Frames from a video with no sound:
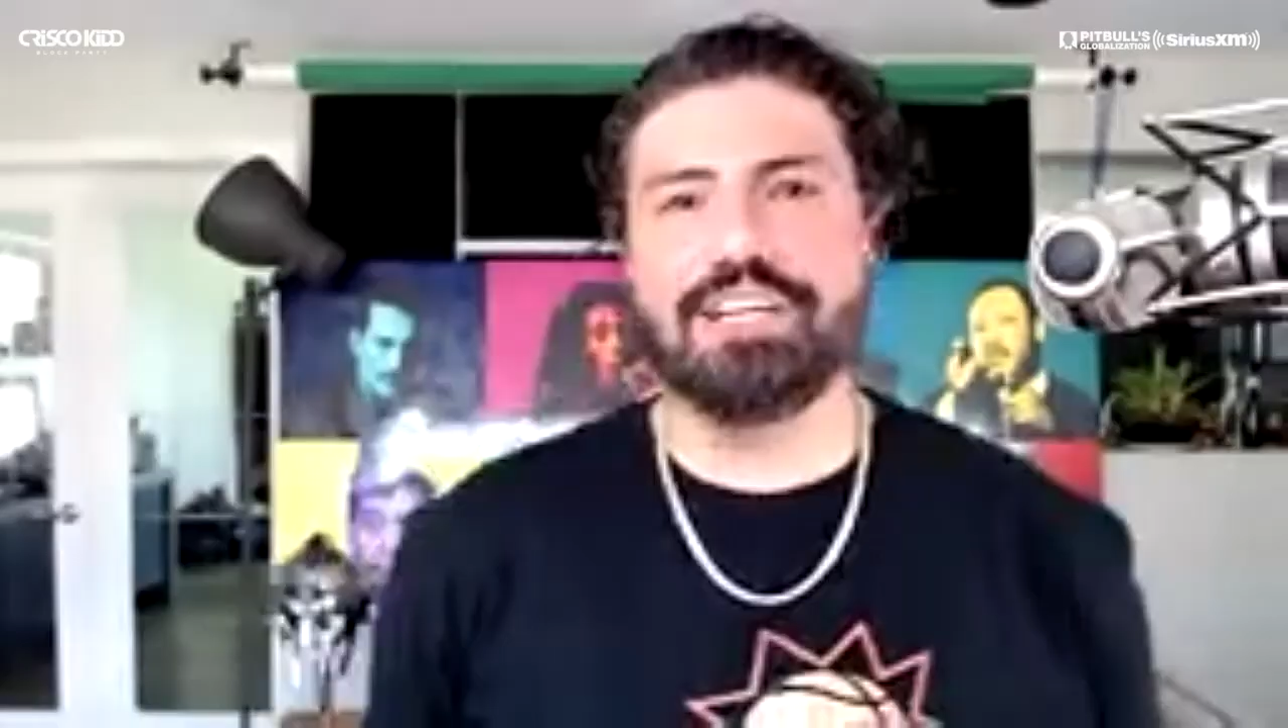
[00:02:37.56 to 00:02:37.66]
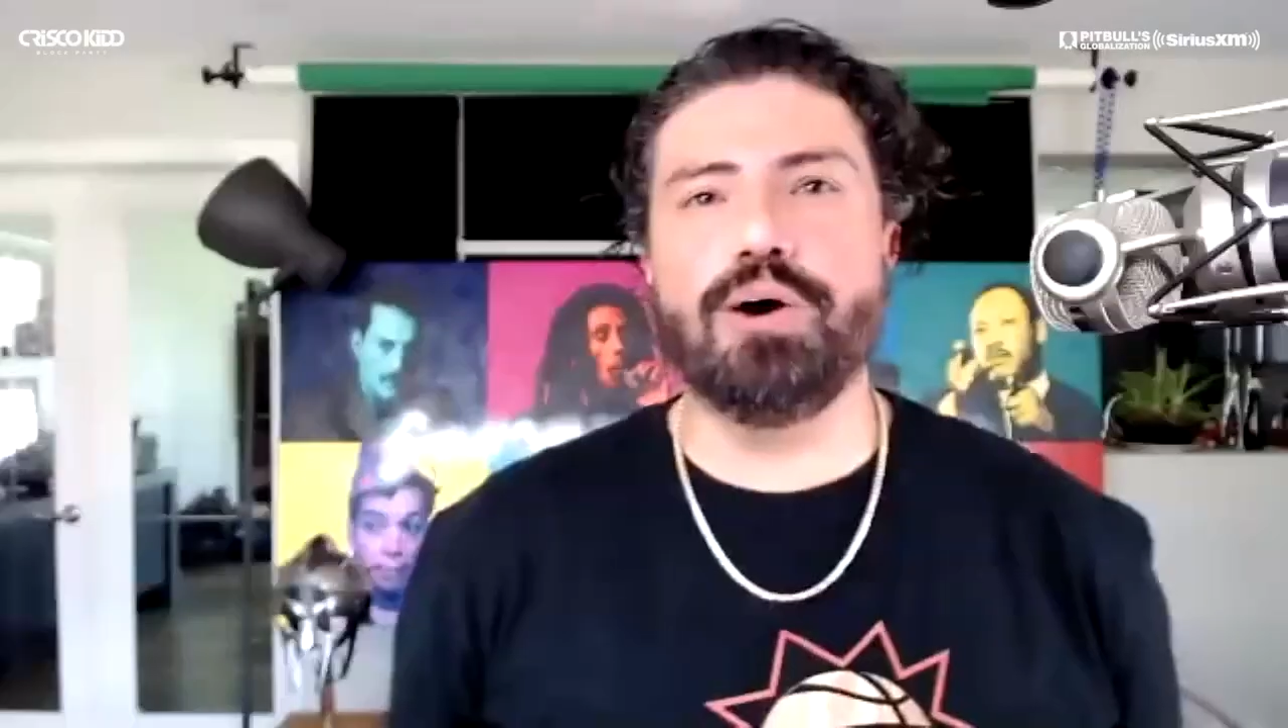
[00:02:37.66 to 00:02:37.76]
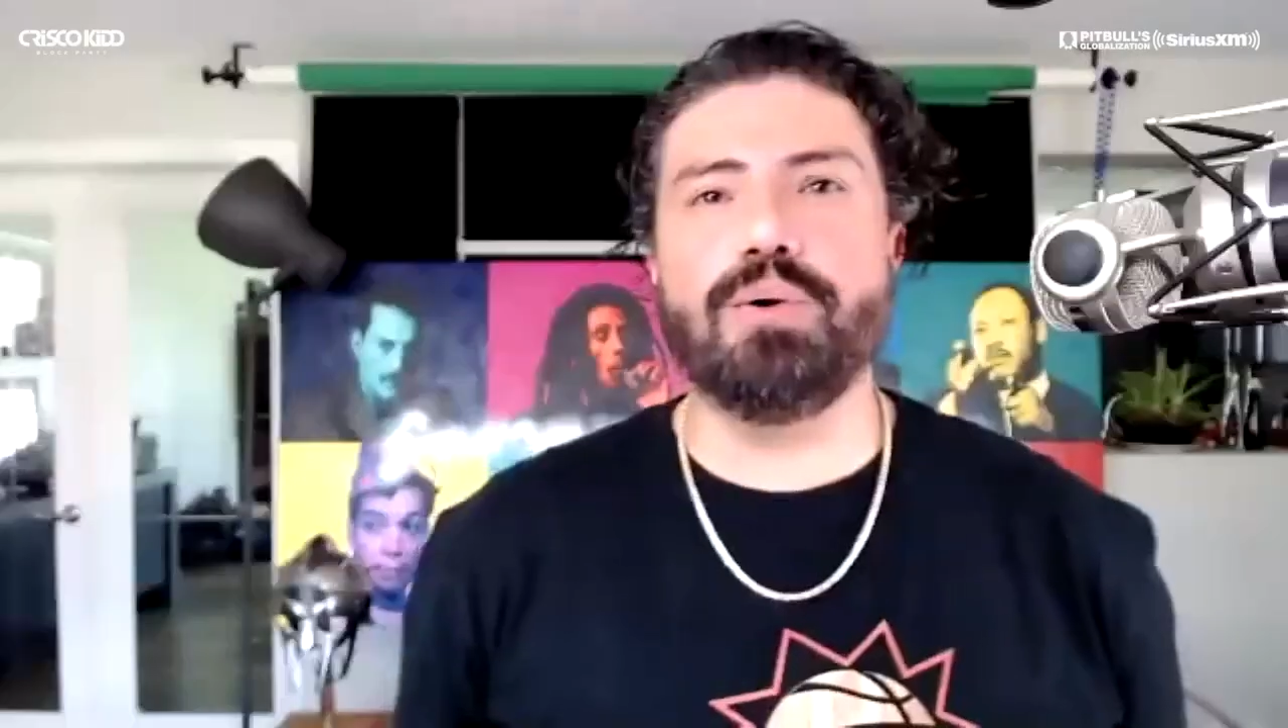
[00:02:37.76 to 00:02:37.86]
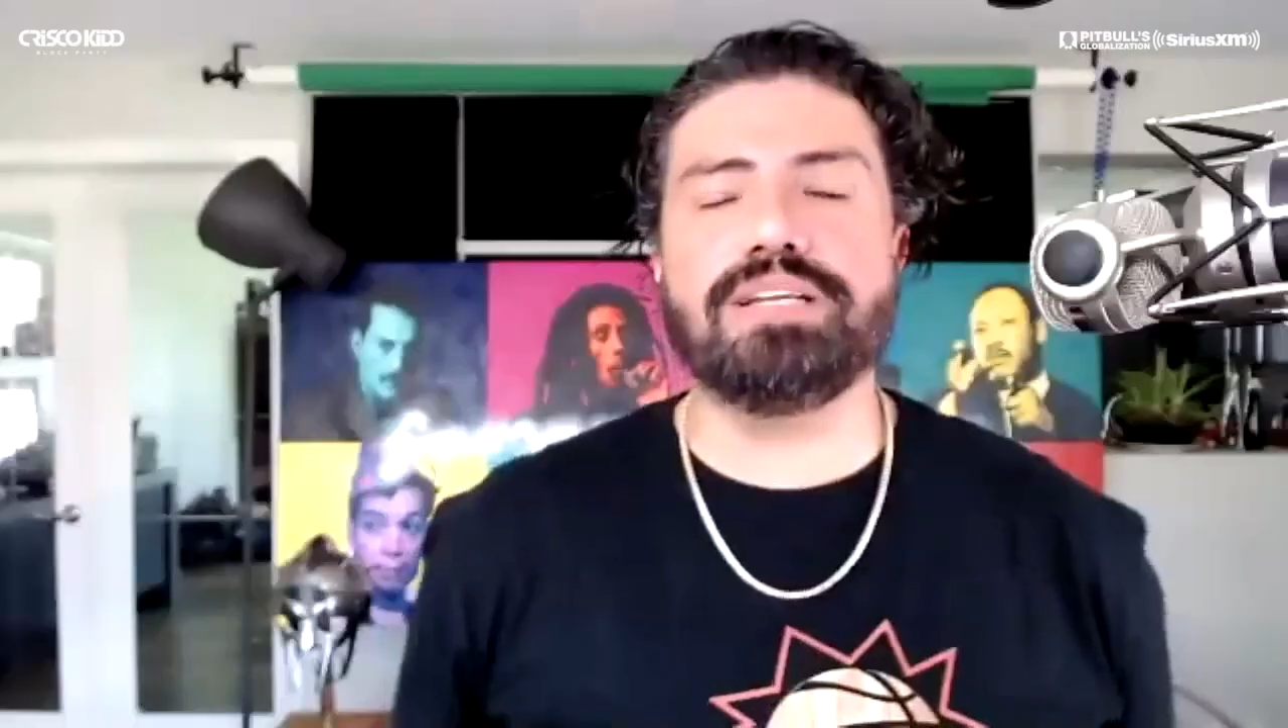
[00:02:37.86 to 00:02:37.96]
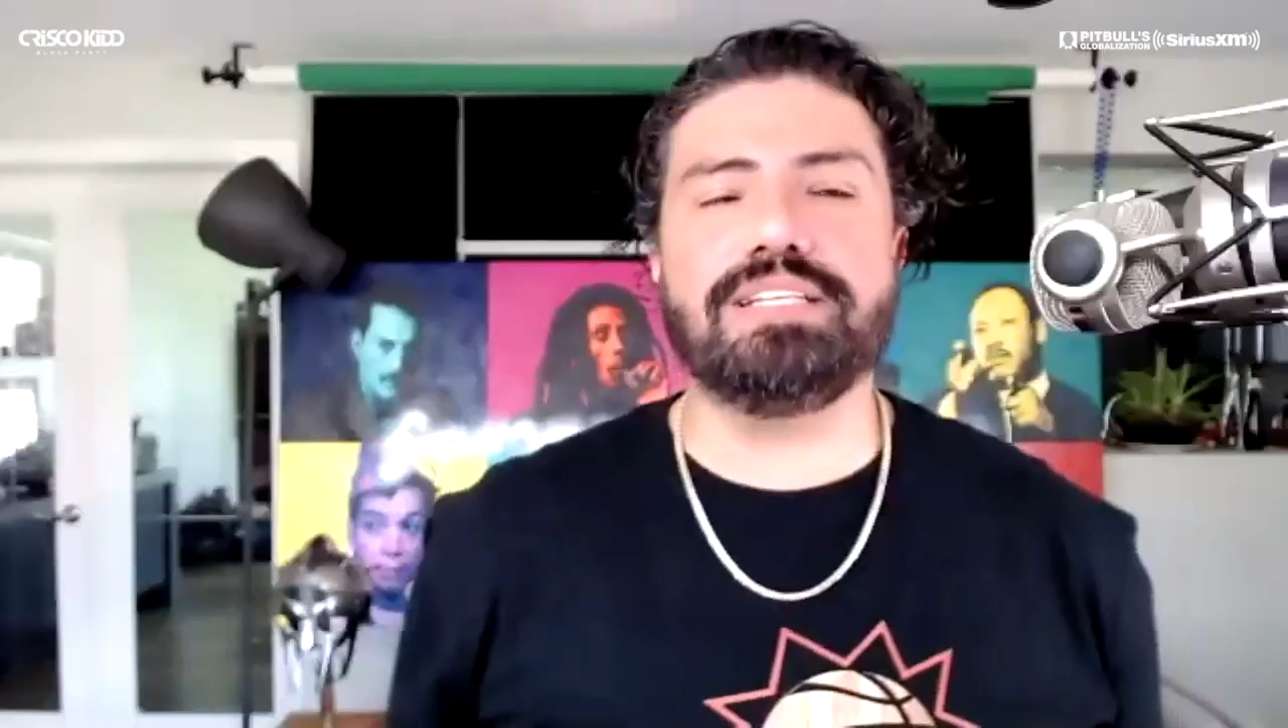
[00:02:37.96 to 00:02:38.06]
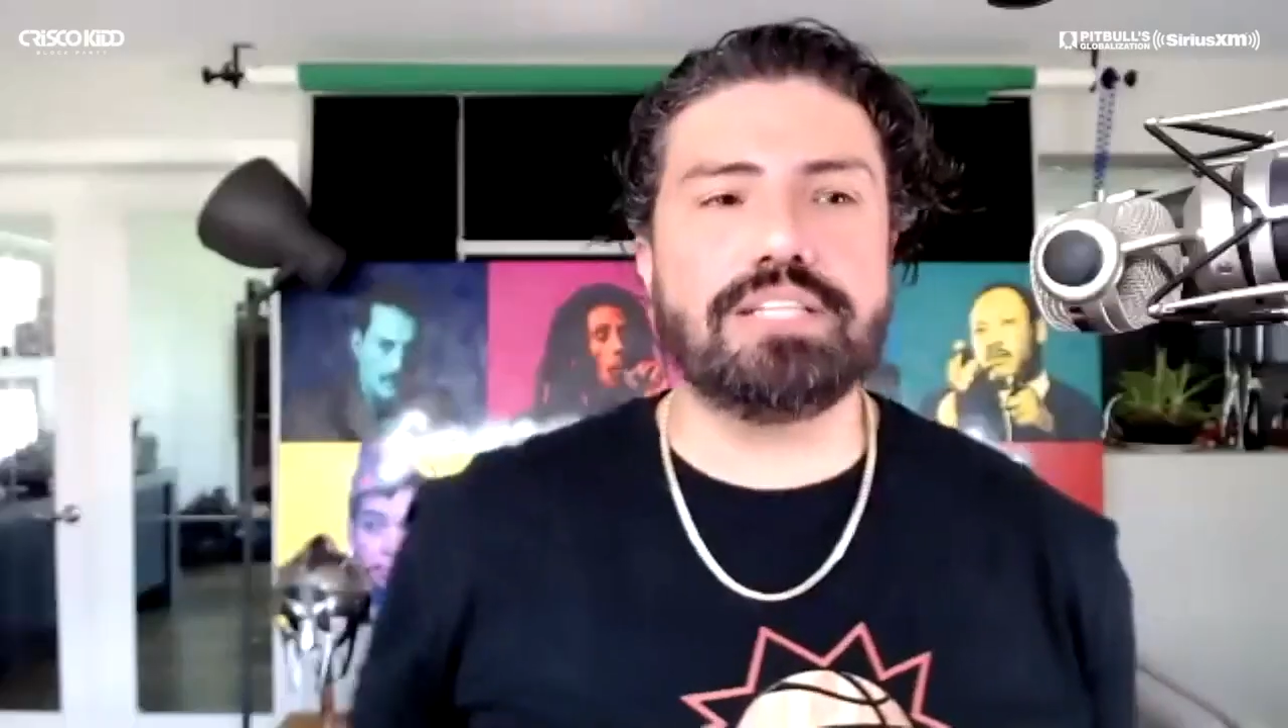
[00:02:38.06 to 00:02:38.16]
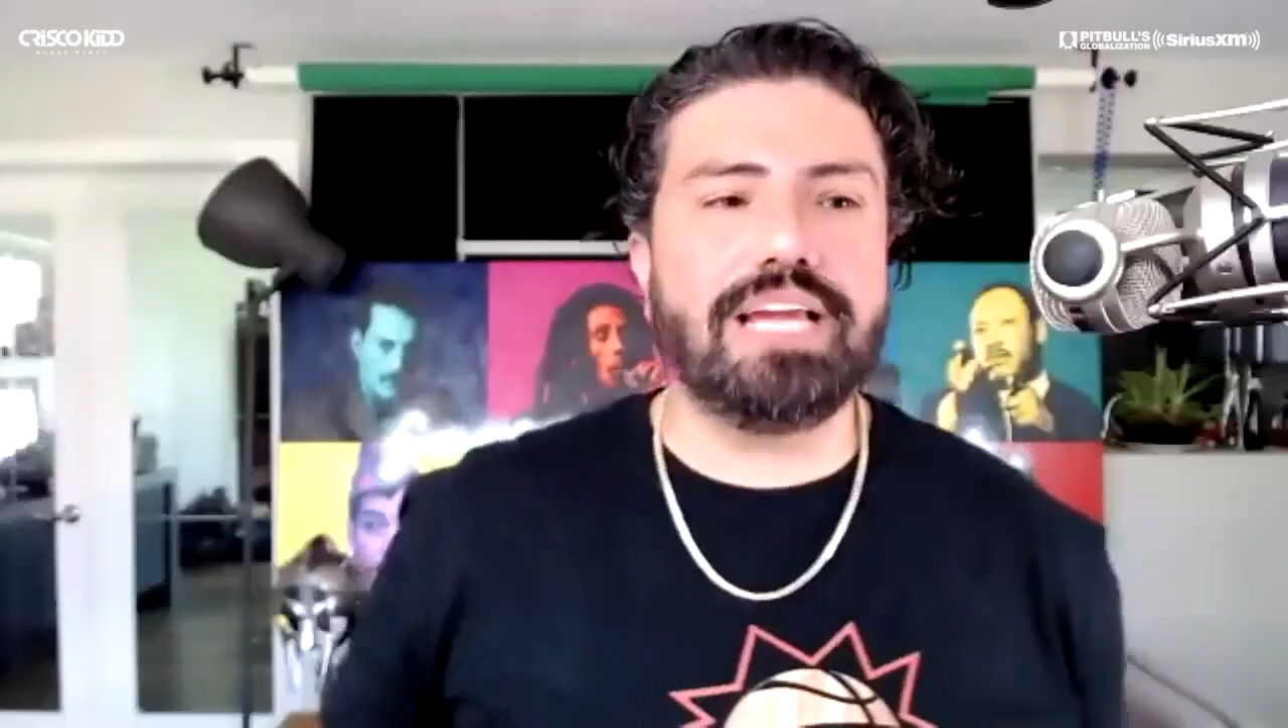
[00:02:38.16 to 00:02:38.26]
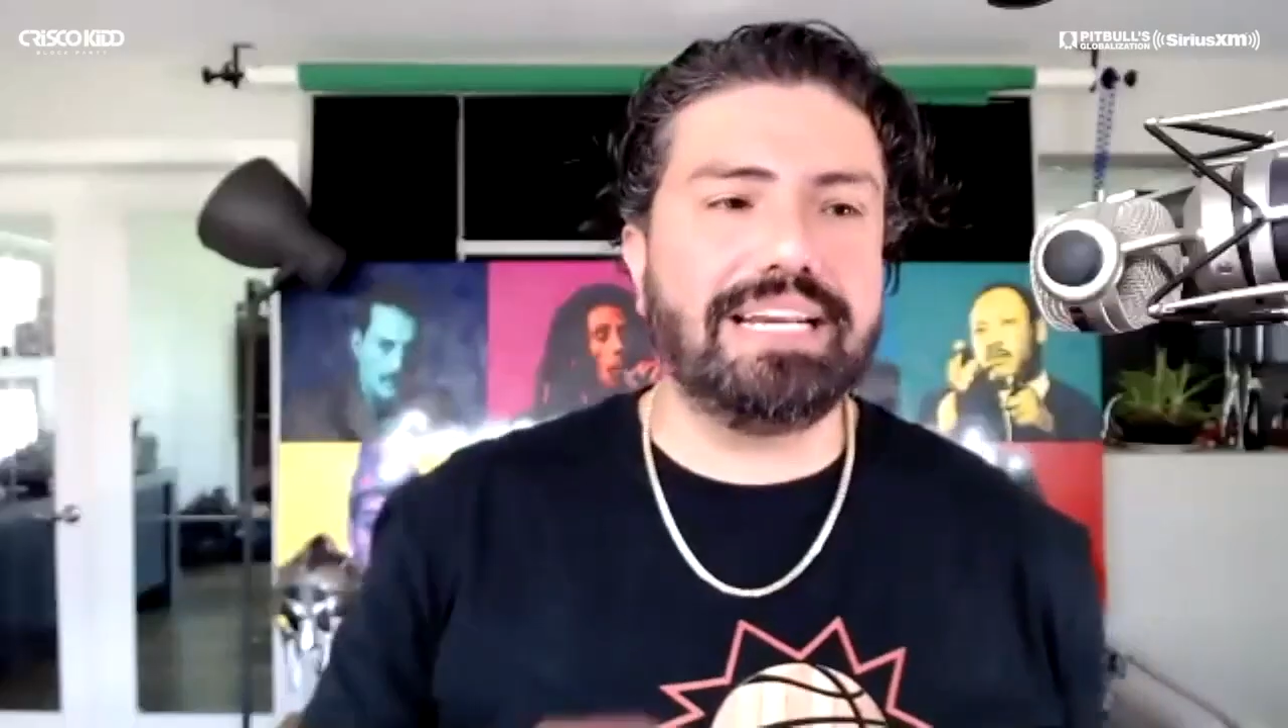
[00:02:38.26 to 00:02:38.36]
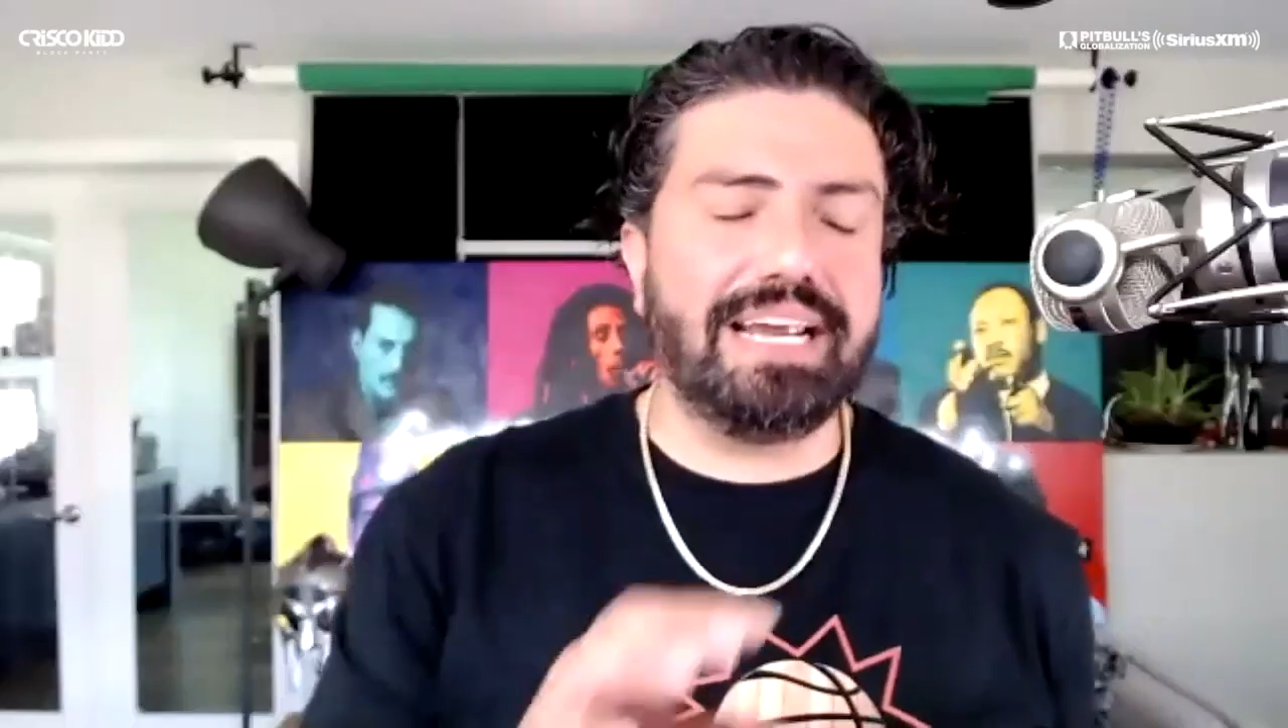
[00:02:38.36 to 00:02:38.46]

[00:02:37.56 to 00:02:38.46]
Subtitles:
know, and